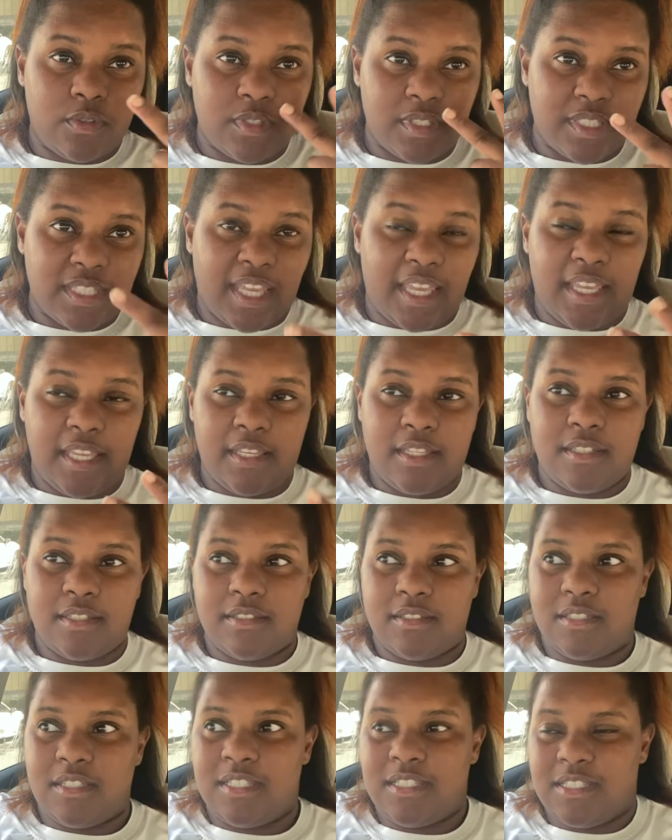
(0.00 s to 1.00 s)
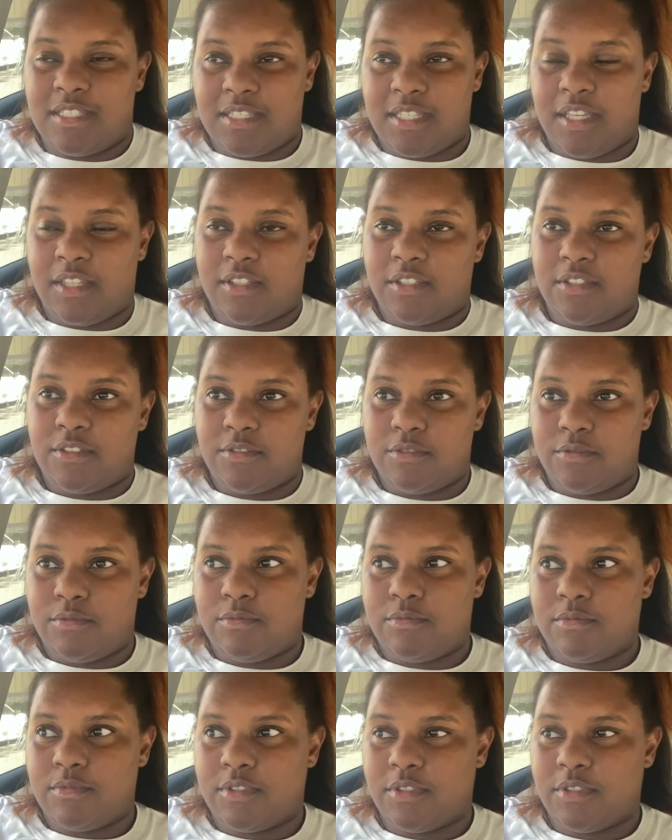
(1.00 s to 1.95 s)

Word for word: sight is telling you.